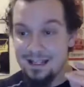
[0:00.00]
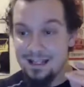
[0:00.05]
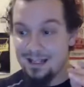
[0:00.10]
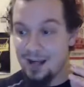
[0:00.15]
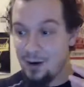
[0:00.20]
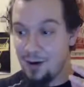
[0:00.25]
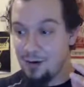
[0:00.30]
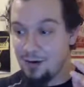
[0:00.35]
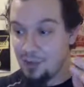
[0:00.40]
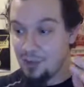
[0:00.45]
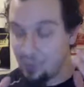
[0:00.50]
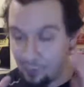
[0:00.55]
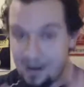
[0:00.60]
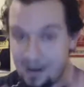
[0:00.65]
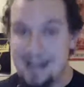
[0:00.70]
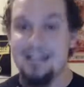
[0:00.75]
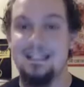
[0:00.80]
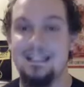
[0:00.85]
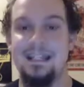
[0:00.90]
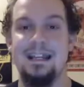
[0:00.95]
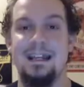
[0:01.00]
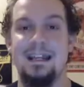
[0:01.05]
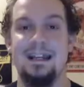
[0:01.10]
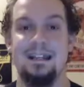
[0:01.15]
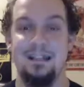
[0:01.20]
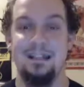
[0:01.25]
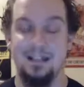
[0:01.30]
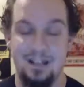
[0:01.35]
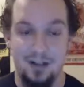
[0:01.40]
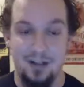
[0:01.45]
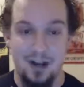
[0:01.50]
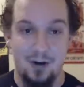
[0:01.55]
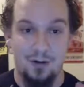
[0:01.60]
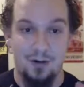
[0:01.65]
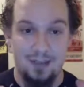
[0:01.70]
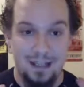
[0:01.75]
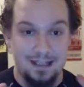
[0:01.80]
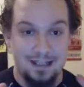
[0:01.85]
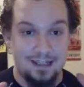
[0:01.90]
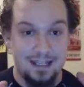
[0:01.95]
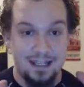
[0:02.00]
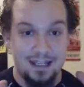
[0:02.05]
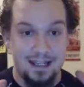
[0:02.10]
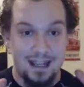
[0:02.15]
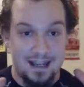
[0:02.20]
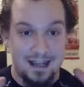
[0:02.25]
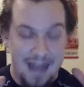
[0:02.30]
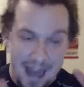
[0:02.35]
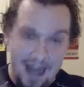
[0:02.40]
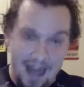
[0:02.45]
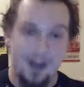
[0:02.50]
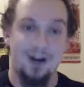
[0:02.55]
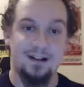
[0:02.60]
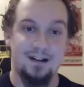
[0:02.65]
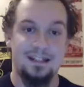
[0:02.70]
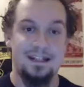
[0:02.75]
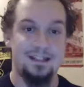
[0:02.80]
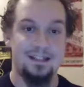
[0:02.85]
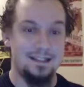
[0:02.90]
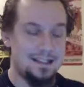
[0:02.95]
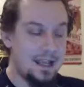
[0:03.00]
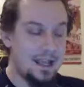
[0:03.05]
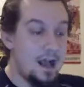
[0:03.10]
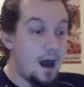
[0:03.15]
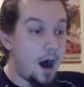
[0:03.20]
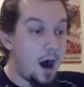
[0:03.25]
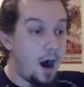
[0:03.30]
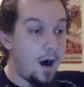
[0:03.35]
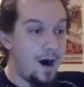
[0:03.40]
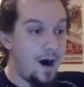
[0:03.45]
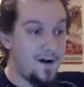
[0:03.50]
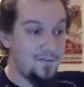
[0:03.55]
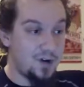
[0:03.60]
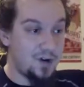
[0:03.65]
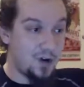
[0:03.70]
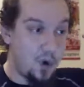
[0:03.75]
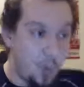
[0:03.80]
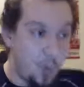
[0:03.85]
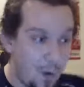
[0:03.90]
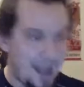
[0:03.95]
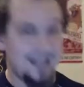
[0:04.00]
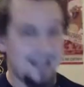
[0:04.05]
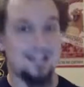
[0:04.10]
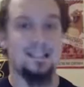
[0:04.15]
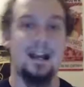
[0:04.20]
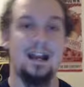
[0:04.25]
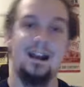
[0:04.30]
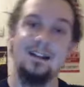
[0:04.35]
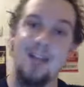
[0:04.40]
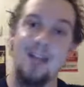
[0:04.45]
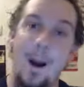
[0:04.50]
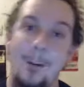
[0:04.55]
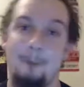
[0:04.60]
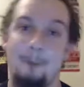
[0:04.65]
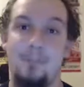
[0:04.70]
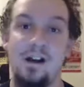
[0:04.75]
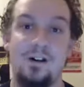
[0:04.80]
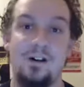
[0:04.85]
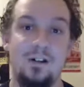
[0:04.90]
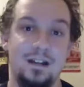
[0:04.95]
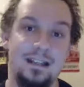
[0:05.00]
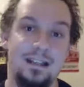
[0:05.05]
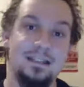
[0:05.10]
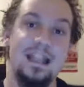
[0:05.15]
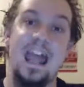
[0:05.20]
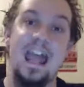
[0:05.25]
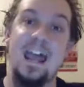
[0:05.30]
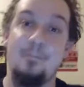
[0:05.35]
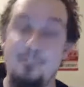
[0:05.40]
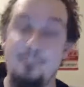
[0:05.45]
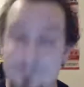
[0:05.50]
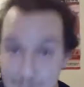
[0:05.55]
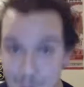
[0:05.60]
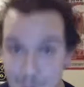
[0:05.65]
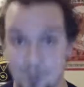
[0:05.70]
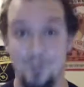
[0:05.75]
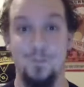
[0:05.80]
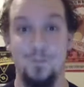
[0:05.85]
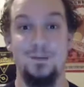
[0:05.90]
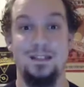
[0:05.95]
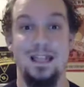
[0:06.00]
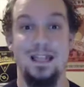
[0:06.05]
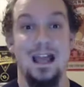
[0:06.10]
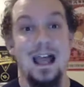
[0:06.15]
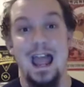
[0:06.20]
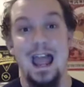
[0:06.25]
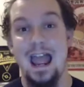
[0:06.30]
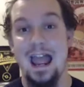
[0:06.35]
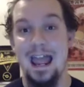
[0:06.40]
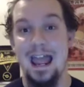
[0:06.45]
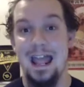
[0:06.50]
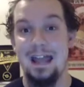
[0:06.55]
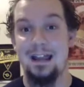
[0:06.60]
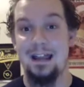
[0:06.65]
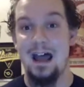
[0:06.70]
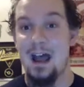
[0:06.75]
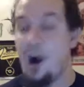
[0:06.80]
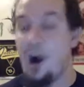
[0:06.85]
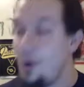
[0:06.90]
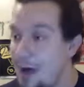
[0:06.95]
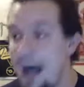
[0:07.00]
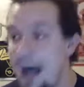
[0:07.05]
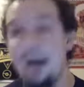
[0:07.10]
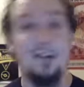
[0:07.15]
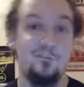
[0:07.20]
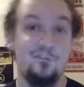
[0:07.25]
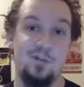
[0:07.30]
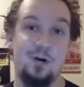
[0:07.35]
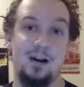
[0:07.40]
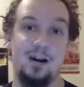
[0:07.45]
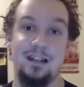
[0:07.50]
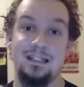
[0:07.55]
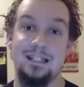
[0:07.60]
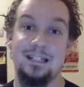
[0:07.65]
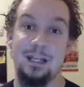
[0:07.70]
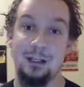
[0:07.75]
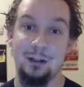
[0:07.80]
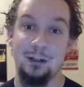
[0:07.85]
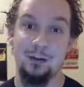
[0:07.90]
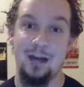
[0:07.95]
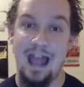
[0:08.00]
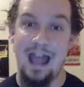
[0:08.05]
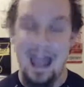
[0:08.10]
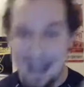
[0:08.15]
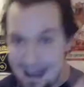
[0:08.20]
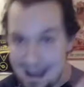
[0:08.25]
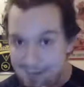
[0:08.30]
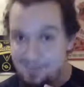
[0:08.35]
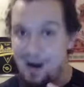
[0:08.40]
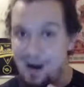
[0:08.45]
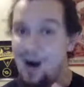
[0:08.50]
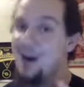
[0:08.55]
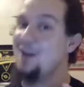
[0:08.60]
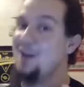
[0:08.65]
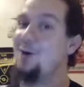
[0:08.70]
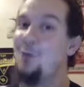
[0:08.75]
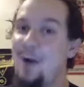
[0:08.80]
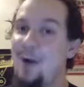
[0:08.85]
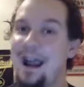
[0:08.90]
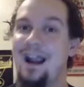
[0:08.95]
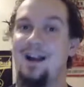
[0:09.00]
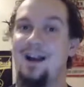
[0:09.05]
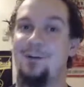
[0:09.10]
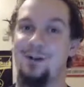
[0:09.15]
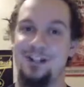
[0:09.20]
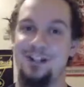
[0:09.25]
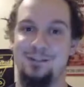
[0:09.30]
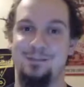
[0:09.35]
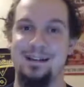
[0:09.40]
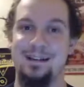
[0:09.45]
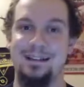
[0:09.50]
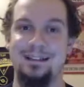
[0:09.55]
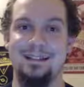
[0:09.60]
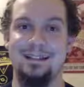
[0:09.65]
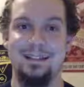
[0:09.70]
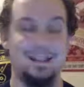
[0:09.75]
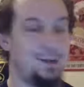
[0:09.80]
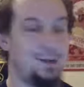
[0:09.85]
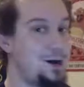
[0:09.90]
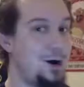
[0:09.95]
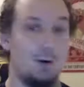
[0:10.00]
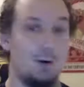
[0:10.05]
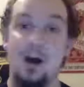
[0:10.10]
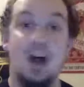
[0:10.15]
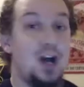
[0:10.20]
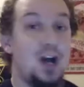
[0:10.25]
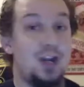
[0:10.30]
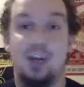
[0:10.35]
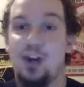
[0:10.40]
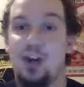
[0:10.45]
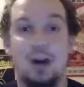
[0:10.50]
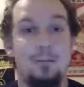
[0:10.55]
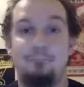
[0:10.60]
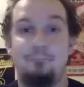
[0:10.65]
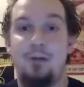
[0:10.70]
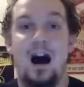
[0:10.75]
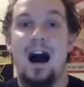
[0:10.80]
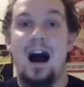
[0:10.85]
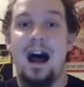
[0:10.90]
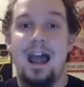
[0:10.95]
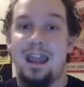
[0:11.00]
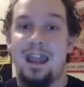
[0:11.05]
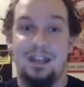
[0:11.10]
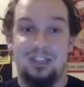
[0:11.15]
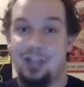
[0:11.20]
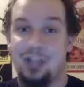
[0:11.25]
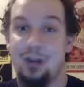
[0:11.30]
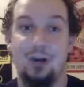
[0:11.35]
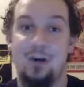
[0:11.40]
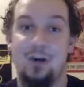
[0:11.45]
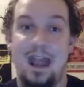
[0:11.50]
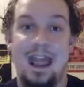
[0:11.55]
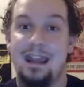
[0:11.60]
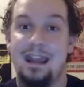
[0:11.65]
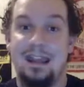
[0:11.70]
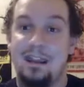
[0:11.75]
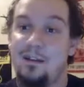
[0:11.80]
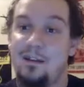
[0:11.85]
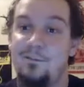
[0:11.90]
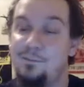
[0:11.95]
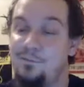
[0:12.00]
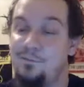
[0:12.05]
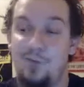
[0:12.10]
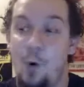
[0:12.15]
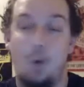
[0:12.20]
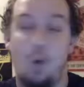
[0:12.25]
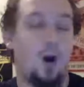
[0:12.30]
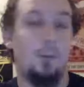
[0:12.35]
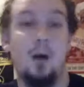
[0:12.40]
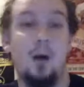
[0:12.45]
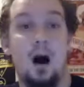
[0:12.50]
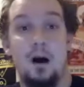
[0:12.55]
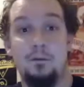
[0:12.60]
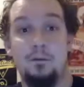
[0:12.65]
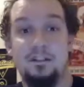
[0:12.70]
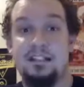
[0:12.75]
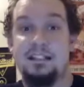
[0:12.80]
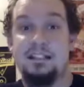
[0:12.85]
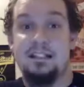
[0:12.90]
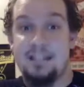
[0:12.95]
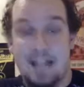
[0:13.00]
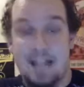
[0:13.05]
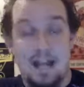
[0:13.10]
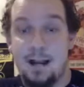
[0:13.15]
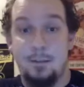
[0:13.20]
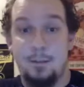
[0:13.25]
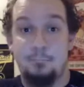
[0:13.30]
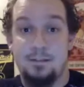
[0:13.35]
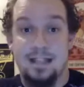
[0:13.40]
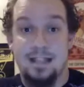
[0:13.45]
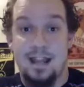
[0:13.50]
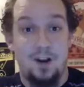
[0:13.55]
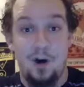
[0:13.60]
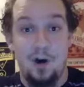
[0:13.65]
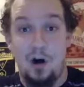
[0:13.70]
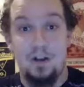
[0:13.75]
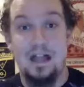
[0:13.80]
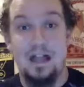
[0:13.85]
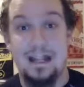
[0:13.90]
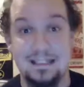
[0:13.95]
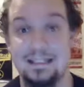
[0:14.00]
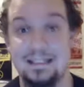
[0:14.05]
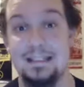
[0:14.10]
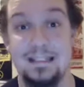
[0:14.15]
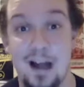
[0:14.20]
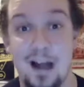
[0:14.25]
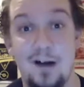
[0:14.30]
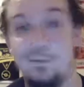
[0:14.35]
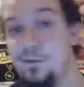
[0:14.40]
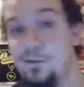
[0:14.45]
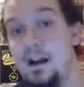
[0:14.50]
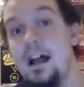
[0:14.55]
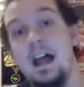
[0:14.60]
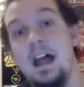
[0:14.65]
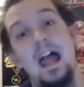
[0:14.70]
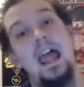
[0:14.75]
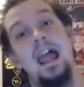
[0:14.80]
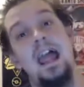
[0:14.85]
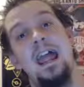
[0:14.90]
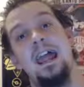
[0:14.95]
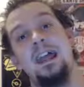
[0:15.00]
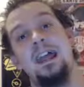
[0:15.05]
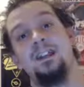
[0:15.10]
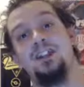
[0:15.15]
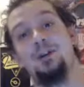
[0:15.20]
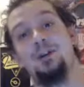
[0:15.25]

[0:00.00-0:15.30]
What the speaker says: you know, granting it, you know, the inheritance of Quagsire's abilities and moves, and allowed for it to have Unaware, which means, you know, goodbye to any form of setups and all that stuff. And